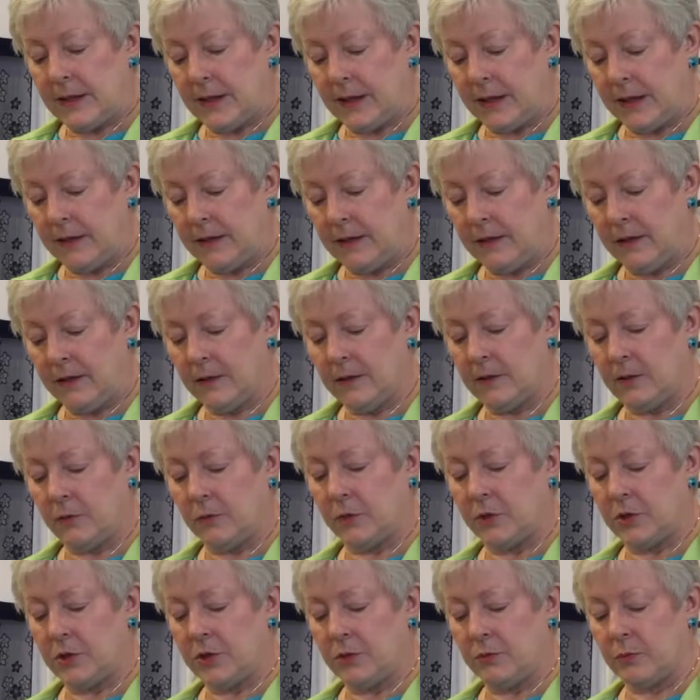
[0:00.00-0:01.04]
then
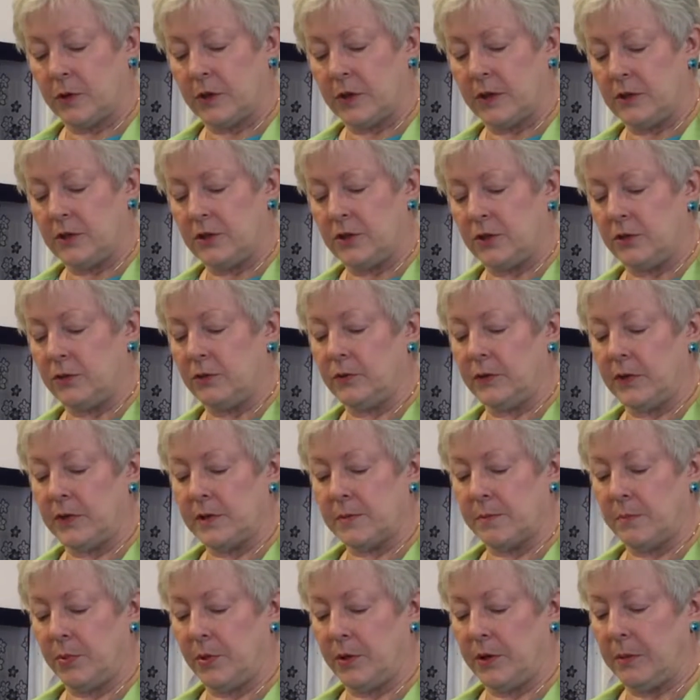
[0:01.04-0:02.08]
what you want to do
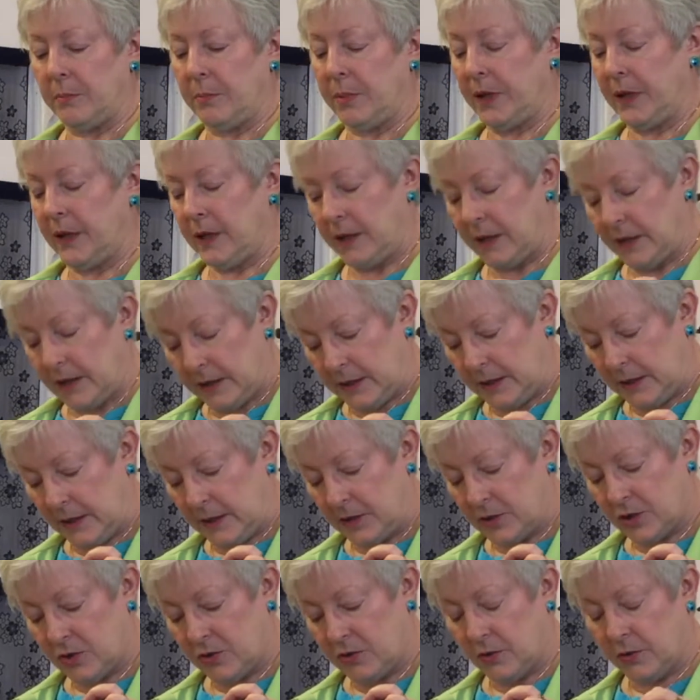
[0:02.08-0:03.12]
is put a pin in
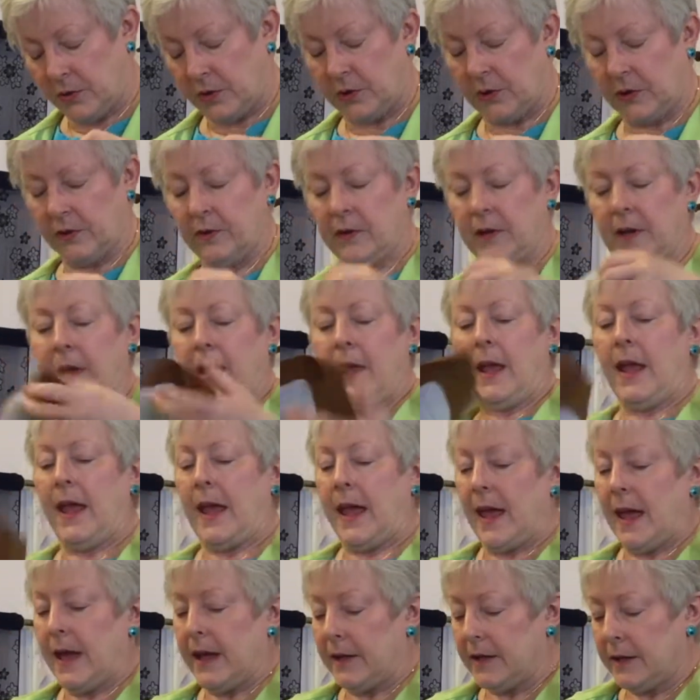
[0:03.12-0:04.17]
each corner
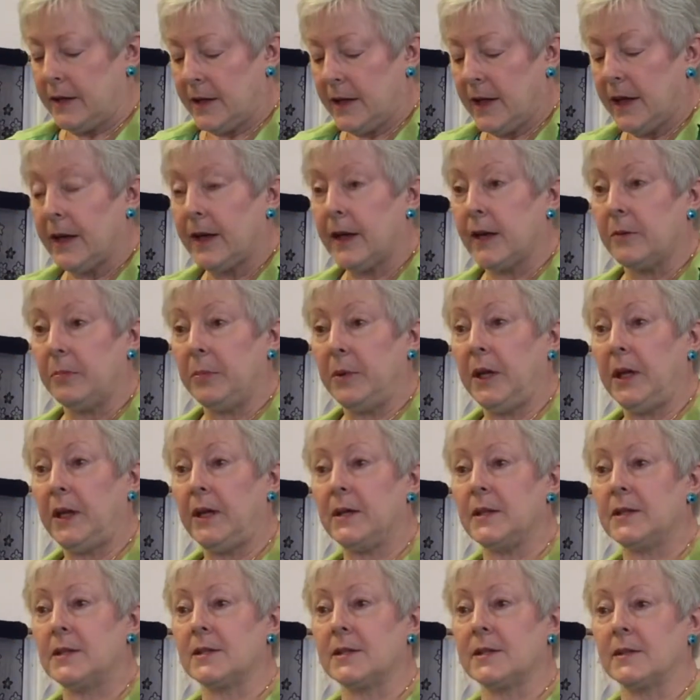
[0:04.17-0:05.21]
and cut a
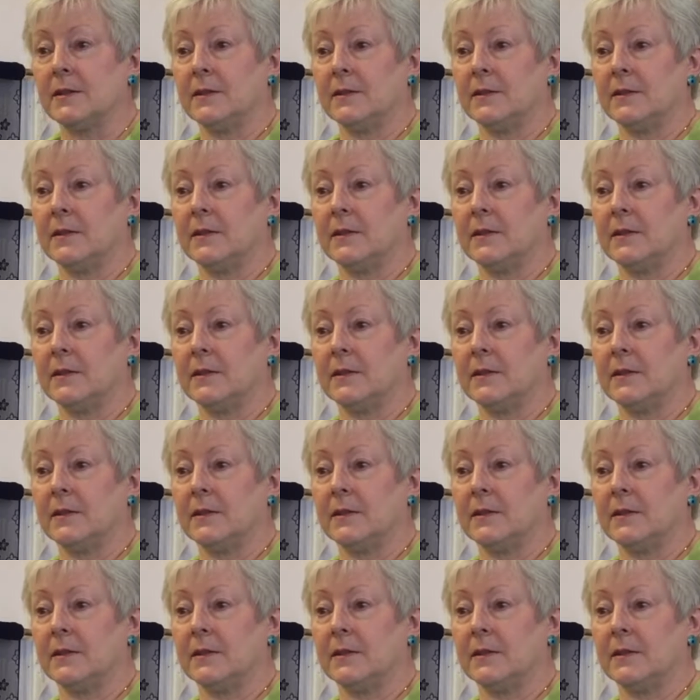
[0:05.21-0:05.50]
piece